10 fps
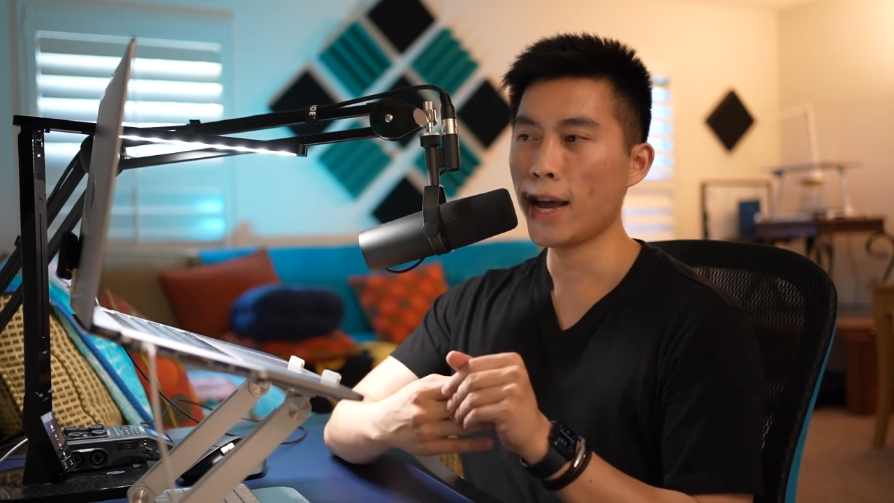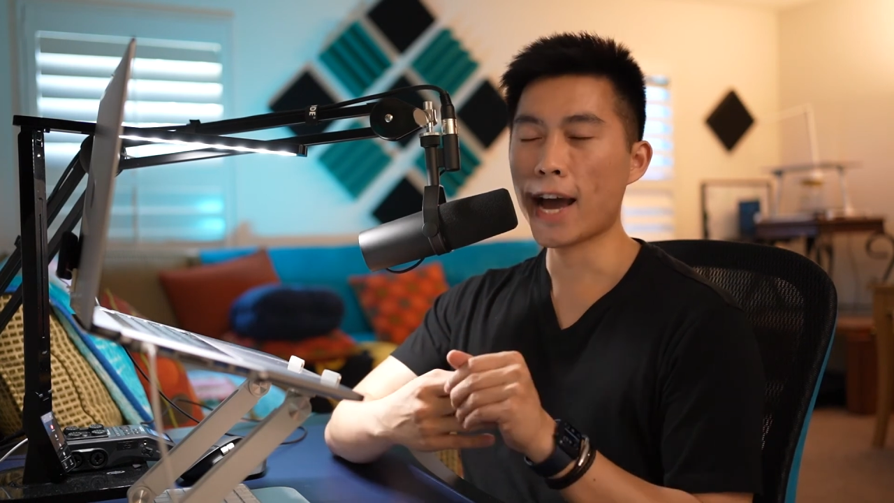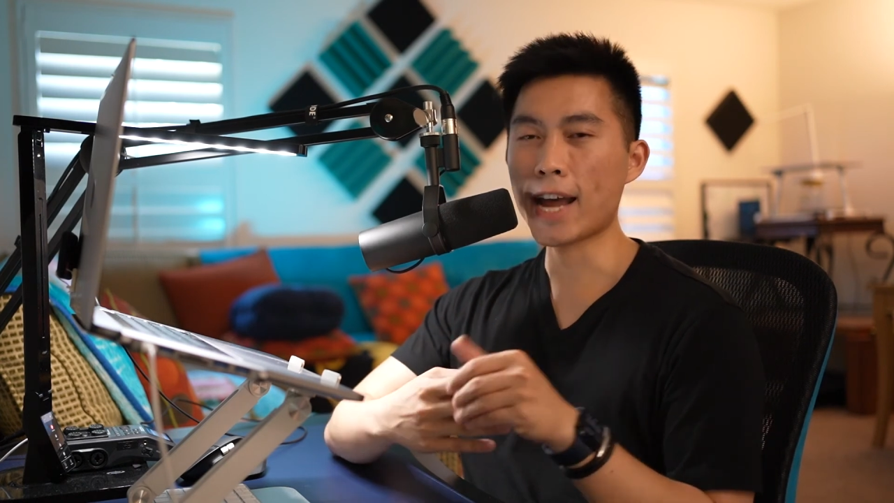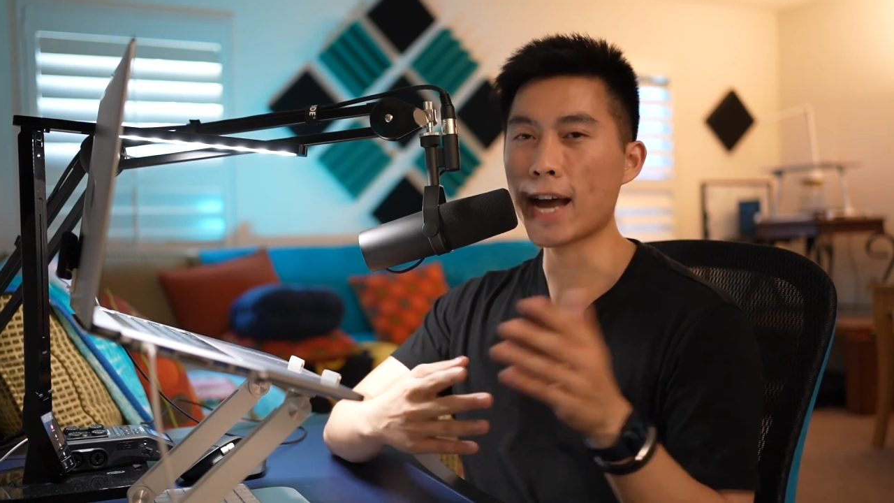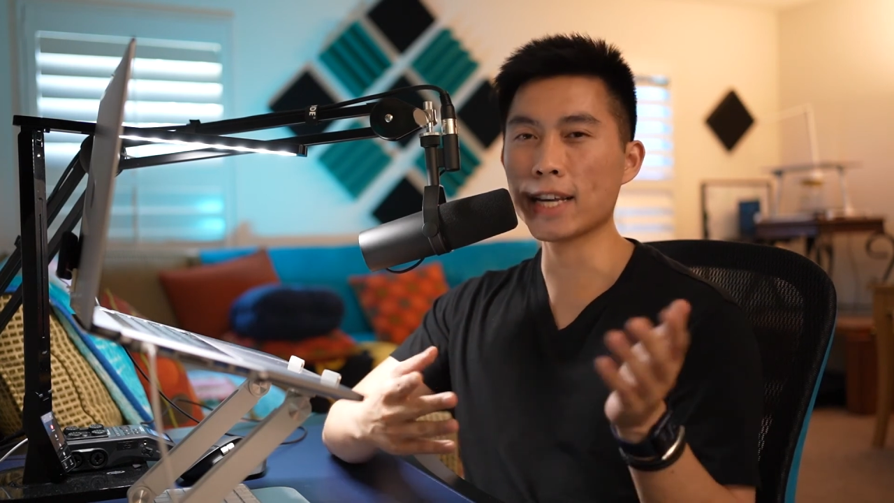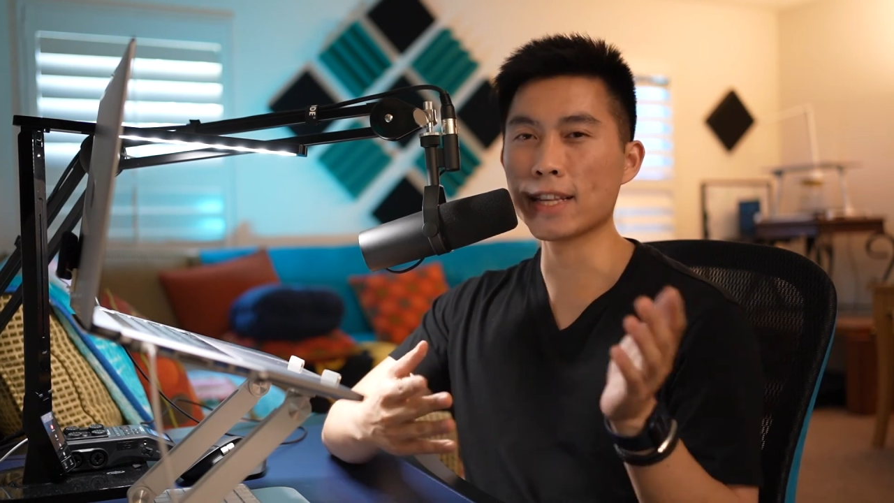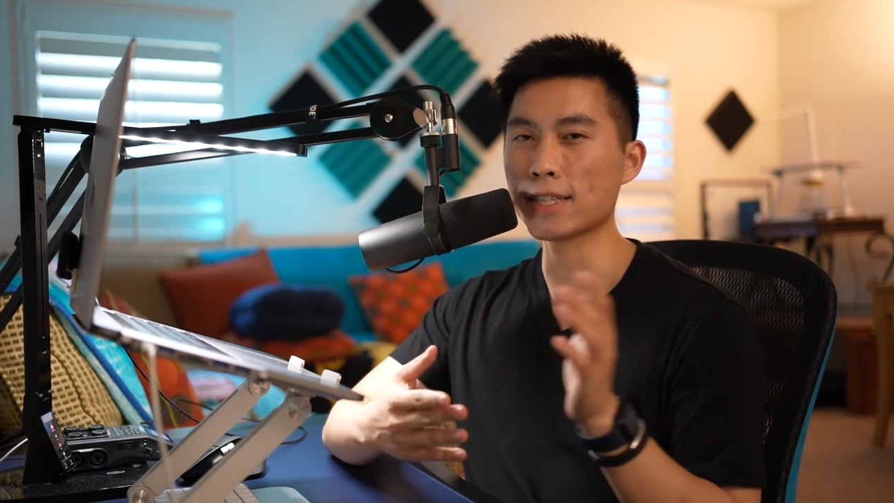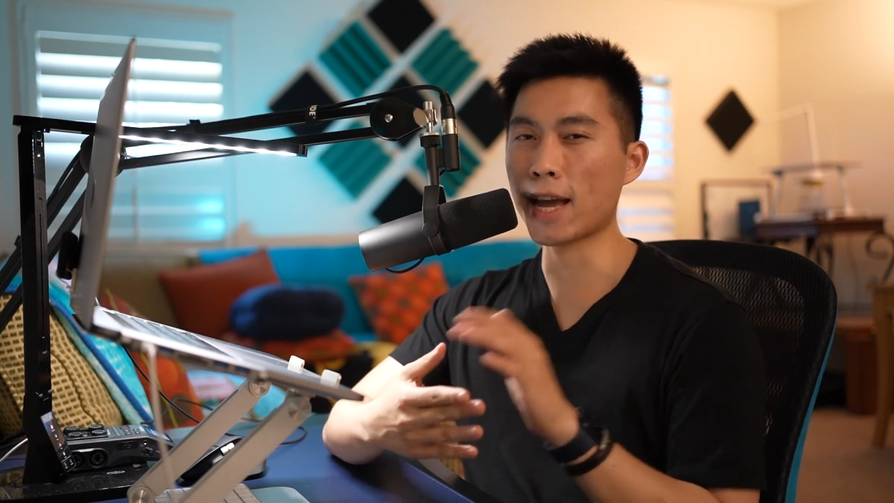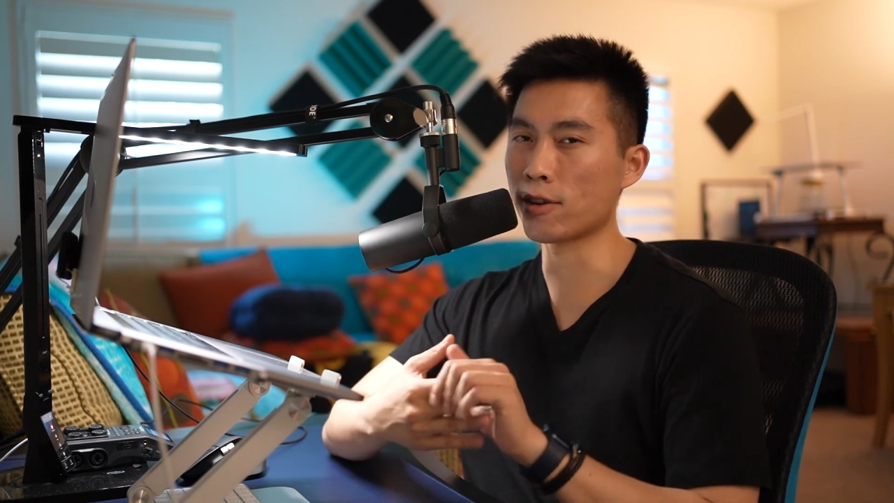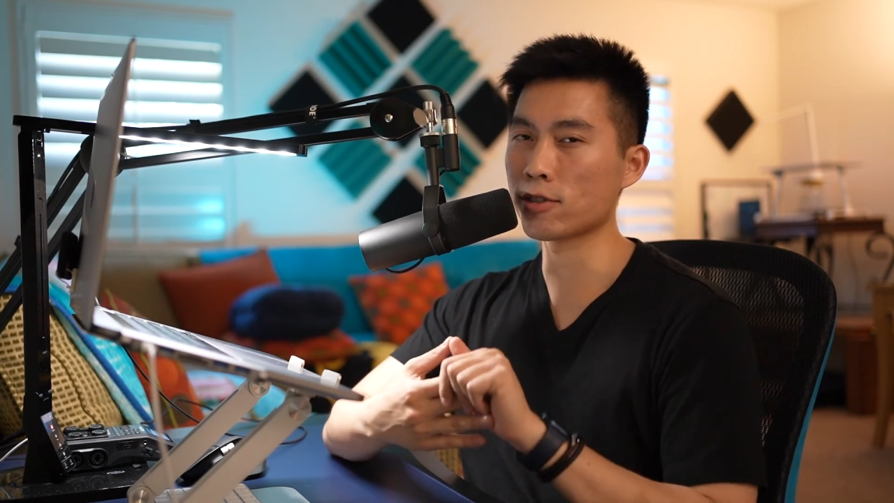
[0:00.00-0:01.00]
and adding the
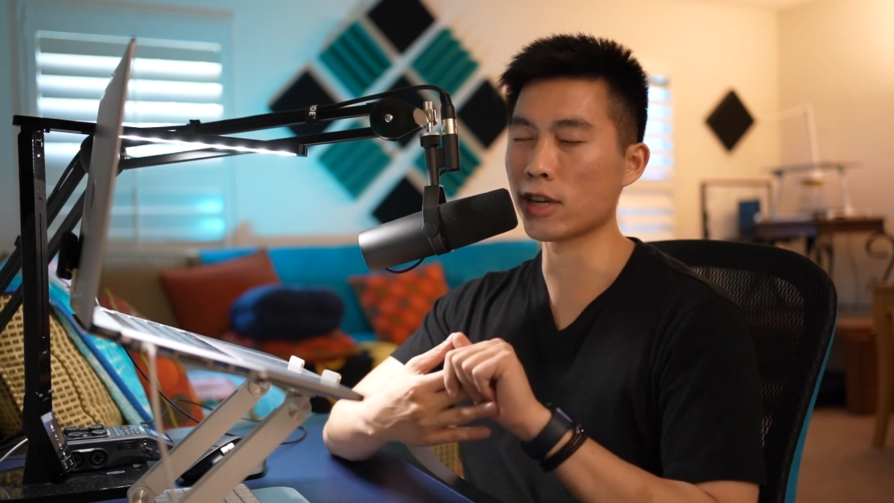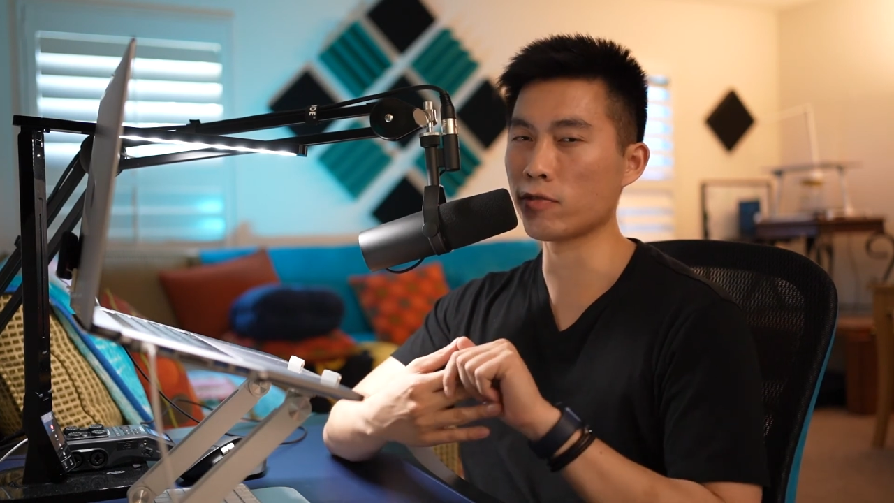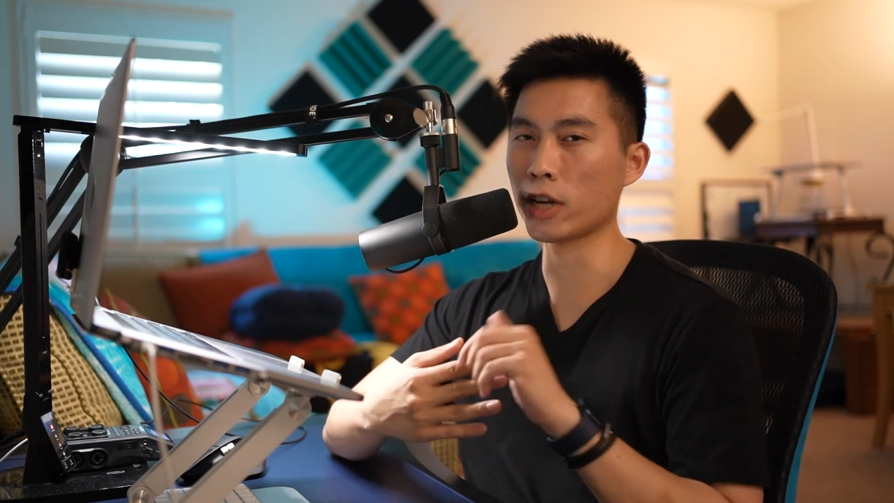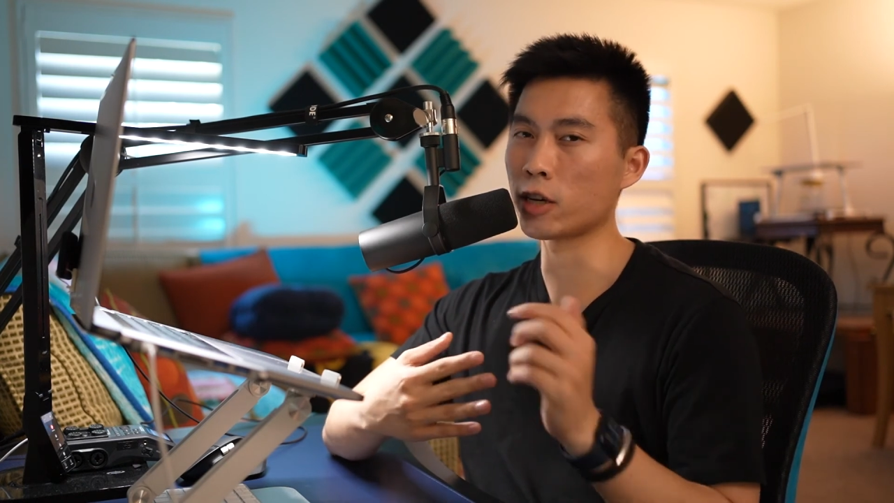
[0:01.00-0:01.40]
standard stuff like